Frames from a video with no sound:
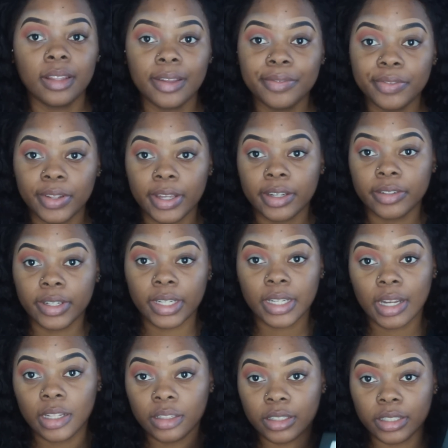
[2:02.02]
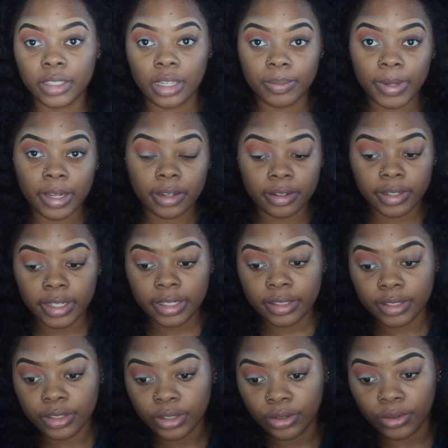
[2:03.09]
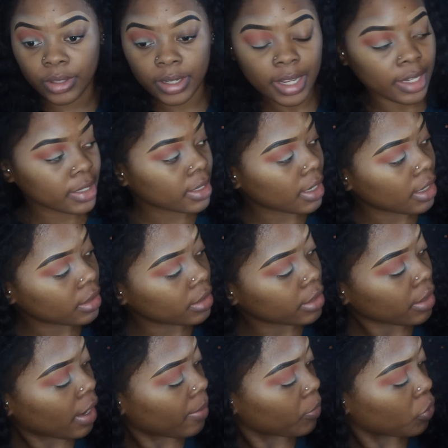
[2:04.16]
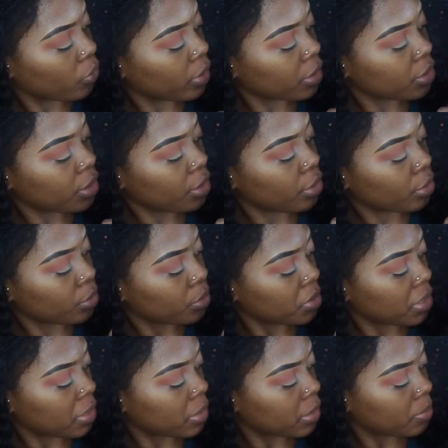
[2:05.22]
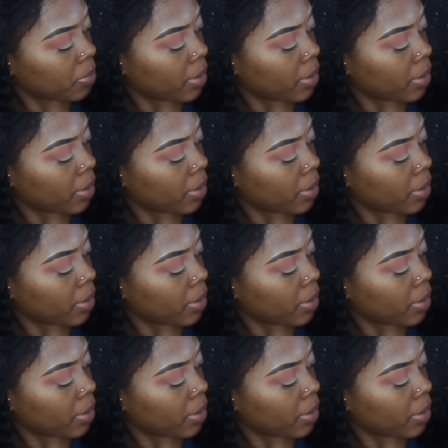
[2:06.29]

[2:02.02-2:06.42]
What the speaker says: love layering colors in my crease, so the next color I'm going to use is